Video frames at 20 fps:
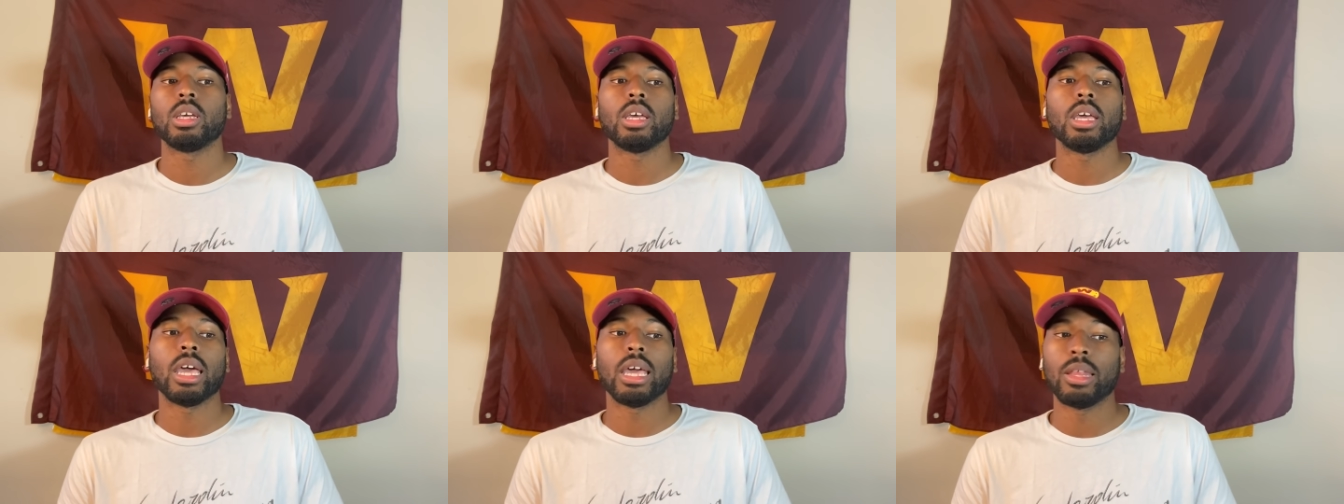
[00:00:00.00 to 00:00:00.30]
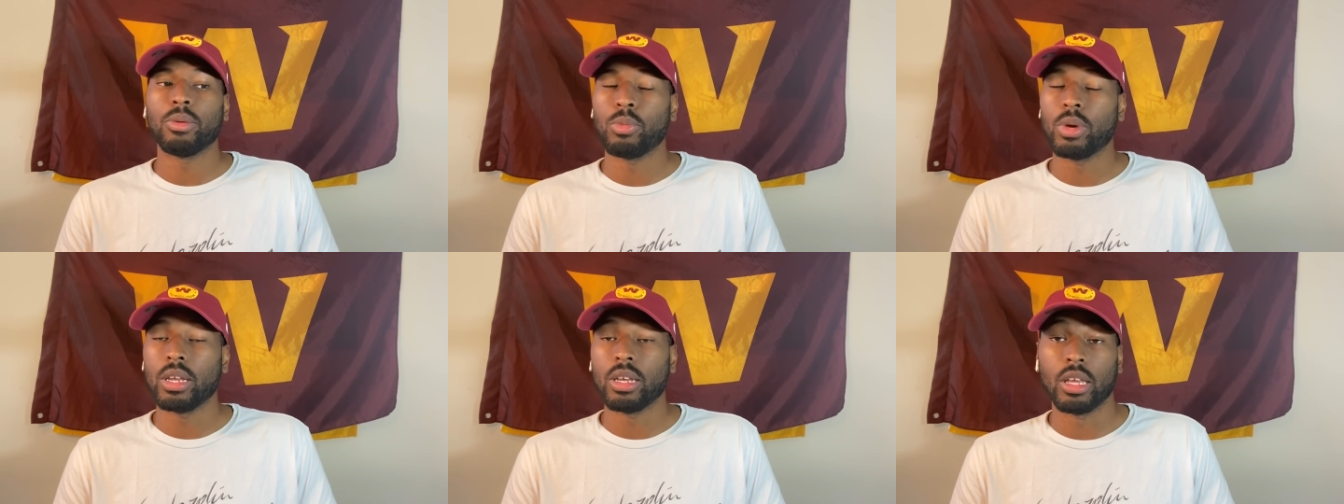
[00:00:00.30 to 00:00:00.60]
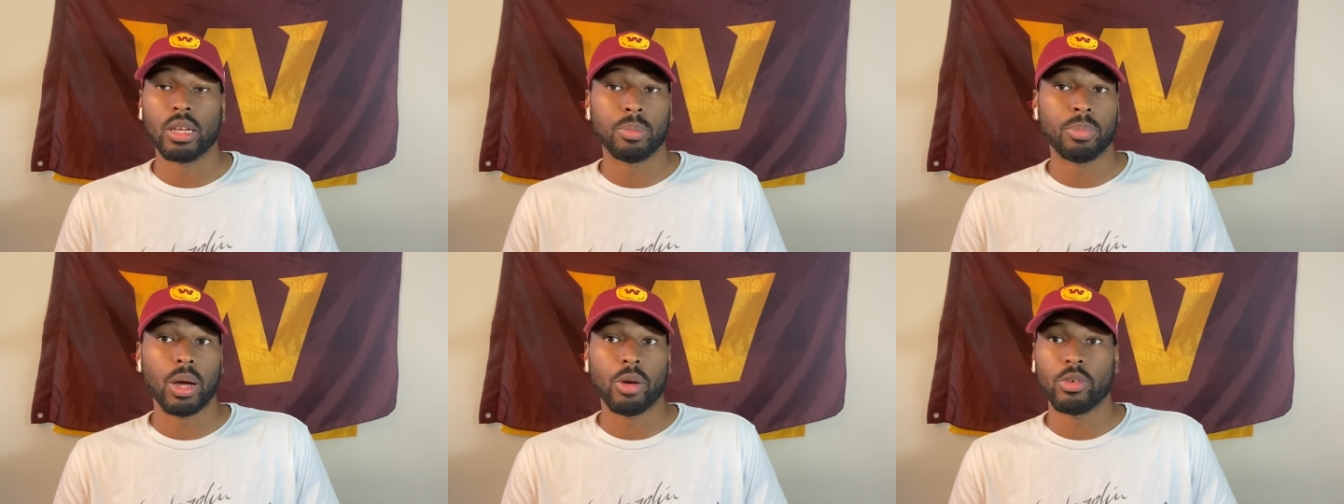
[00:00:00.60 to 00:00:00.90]
And we need
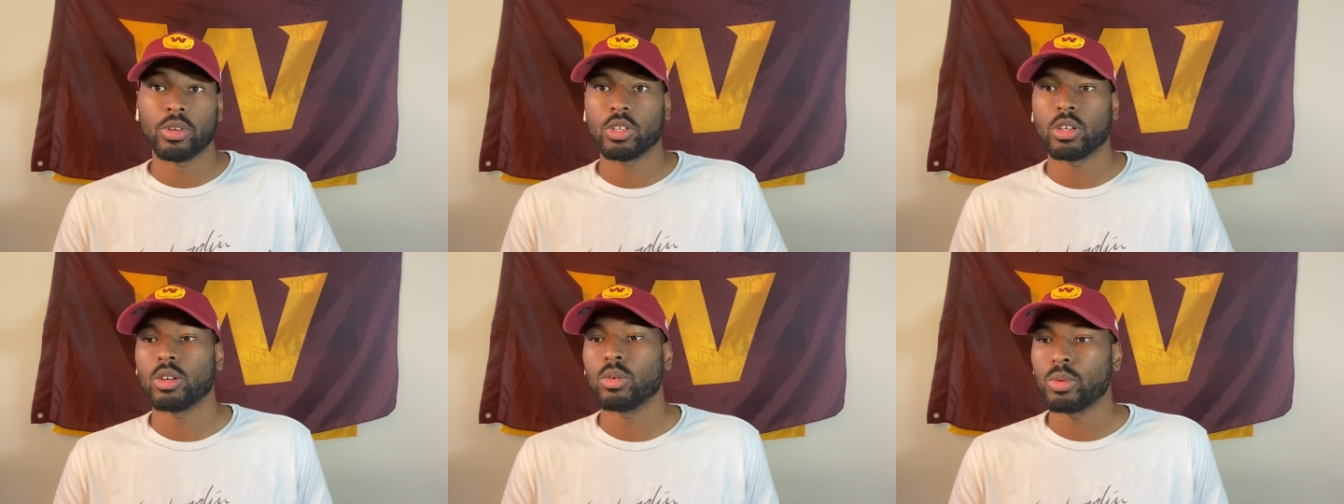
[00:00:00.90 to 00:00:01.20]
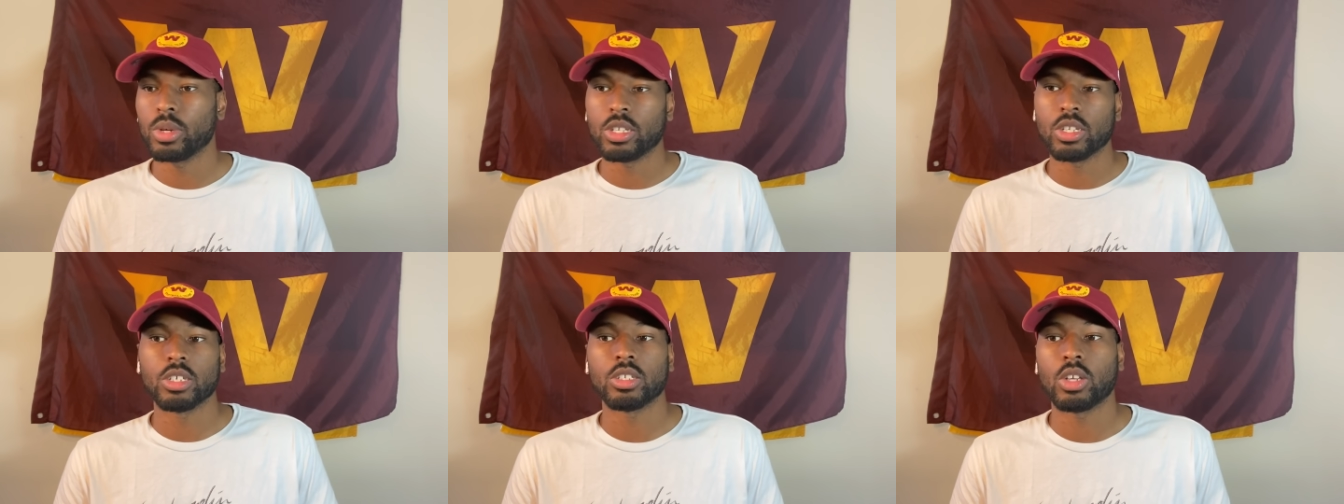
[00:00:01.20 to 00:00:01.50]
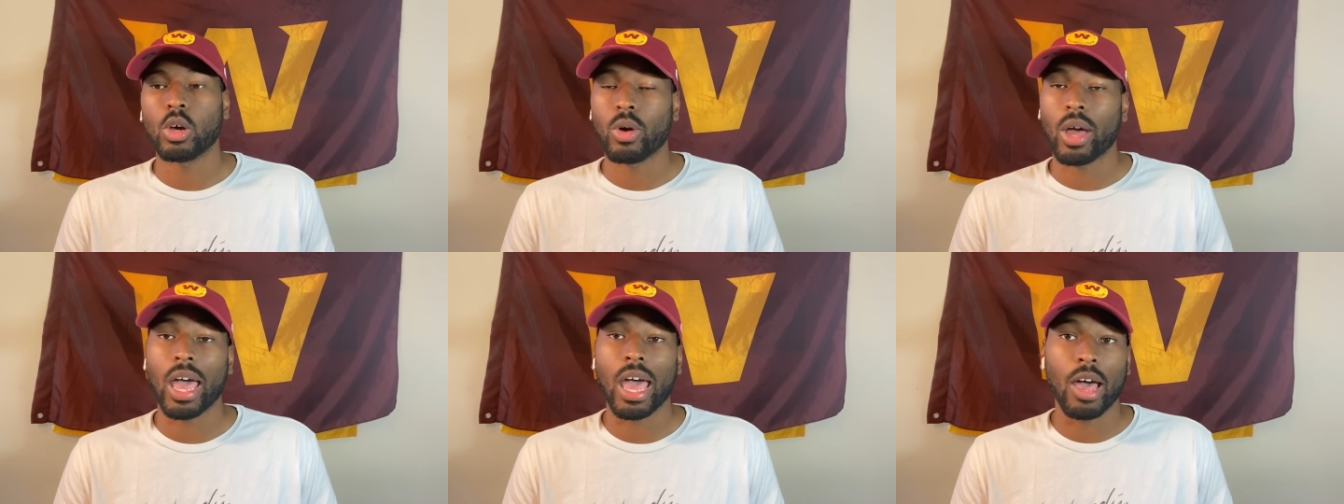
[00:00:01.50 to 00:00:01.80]
a punt returner. We just
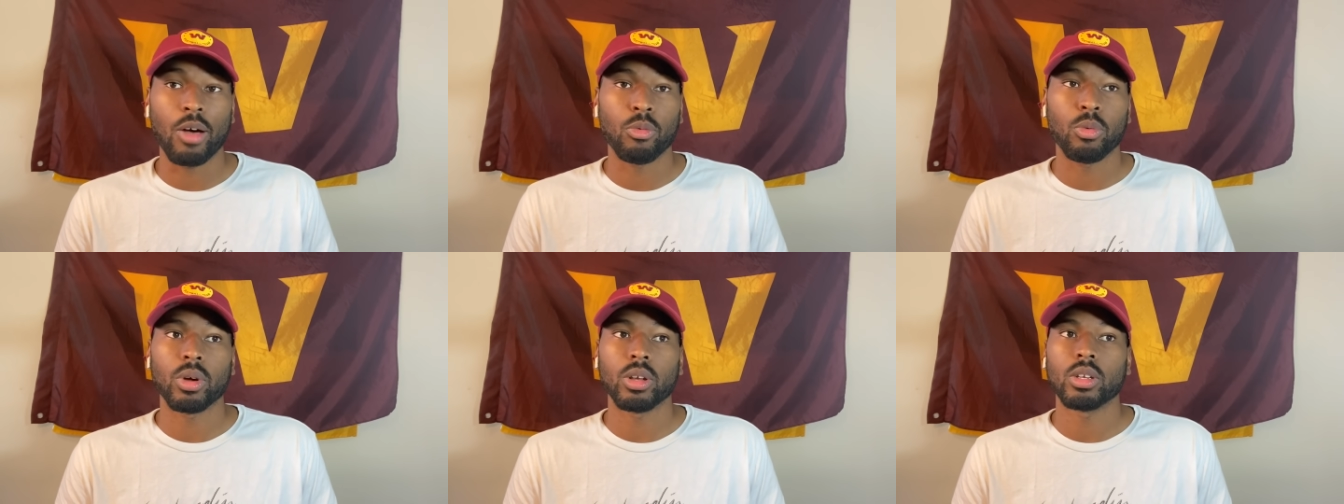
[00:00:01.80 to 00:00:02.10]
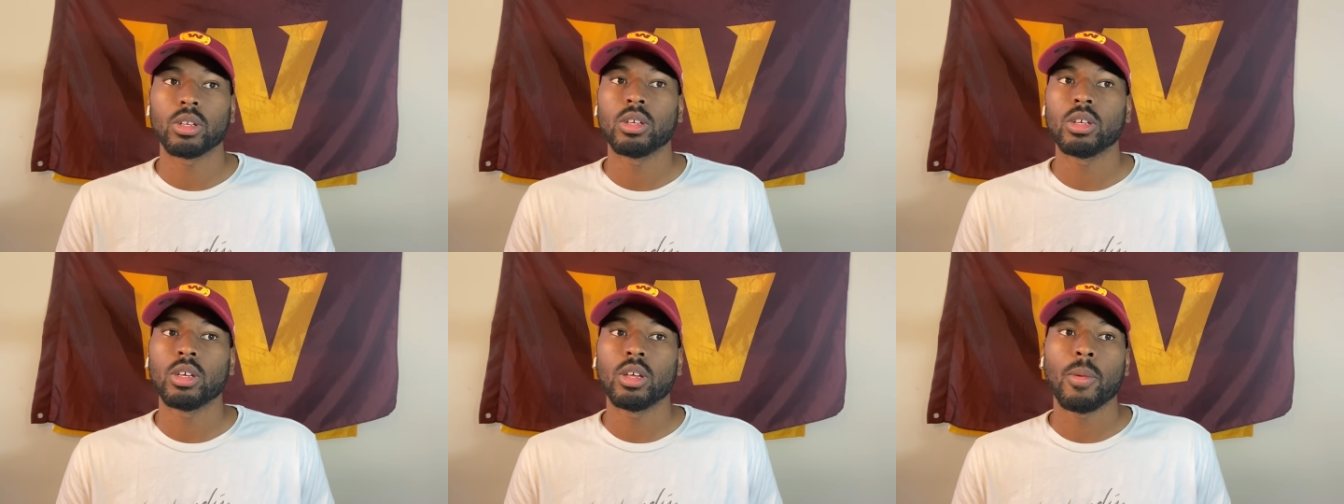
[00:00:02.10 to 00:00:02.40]
don't have one.